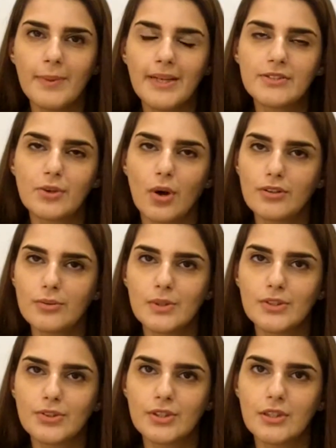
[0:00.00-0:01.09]
remains
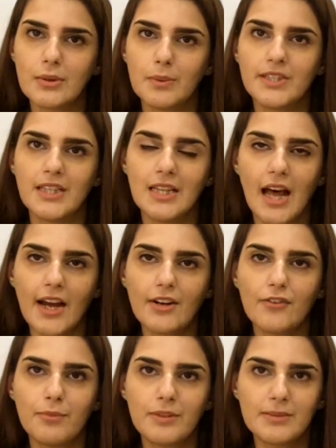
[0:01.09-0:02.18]
controversial with the lack
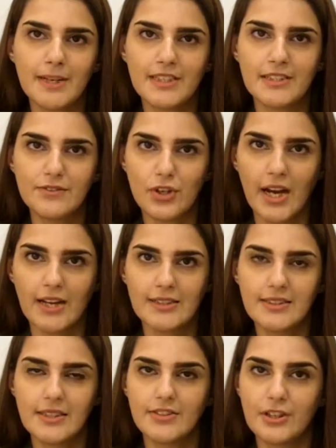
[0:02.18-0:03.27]
of prospective
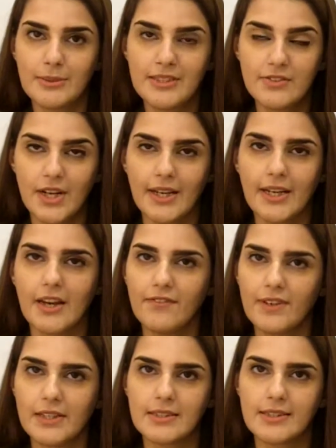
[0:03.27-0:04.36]
trials demonstrating
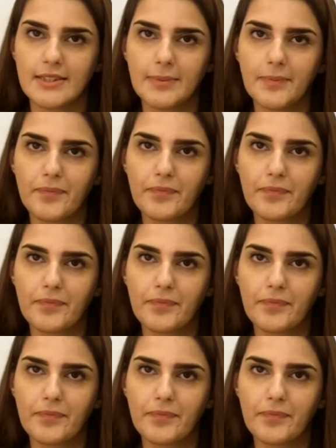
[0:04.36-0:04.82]
efficacy.